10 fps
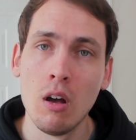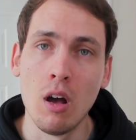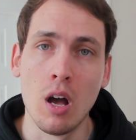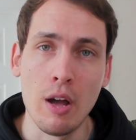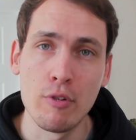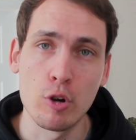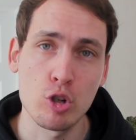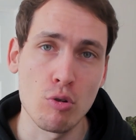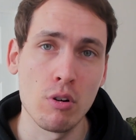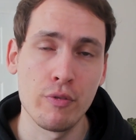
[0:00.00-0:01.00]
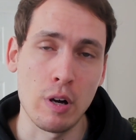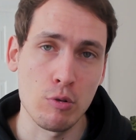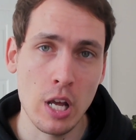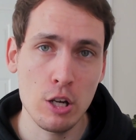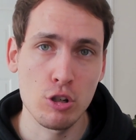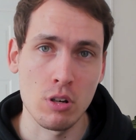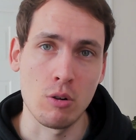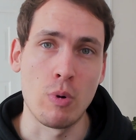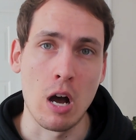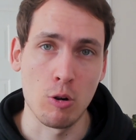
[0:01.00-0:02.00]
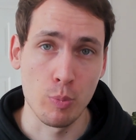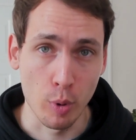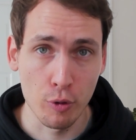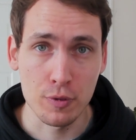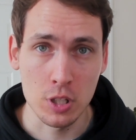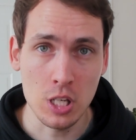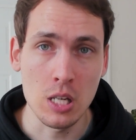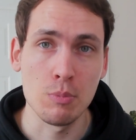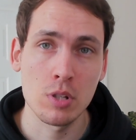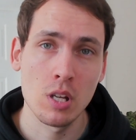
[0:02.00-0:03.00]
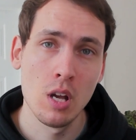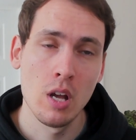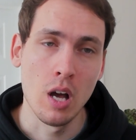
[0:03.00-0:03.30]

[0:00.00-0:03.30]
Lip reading: a very strong foundation around both the teams,